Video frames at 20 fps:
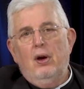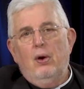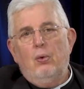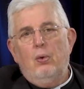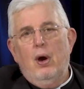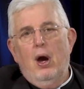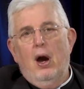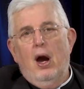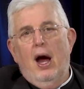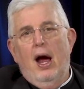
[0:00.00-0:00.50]

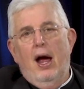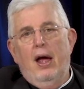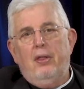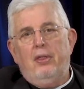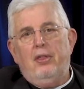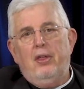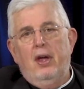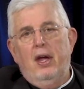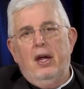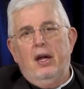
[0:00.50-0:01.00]
where I
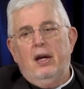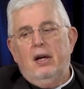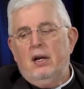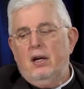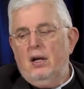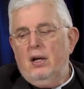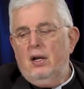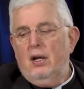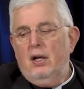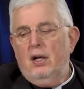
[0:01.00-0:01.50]
think
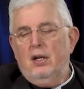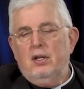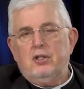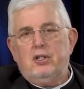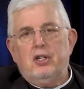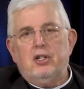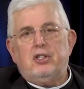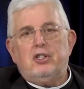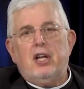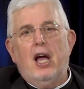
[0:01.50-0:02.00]

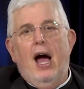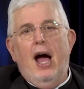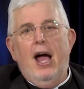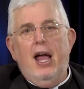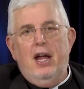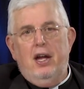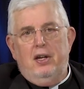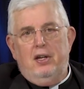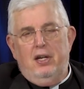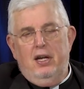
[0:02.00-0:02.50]

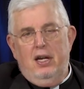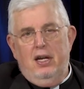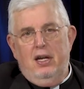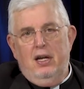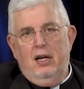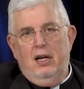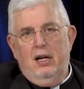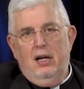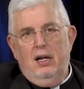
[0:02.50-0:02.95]
society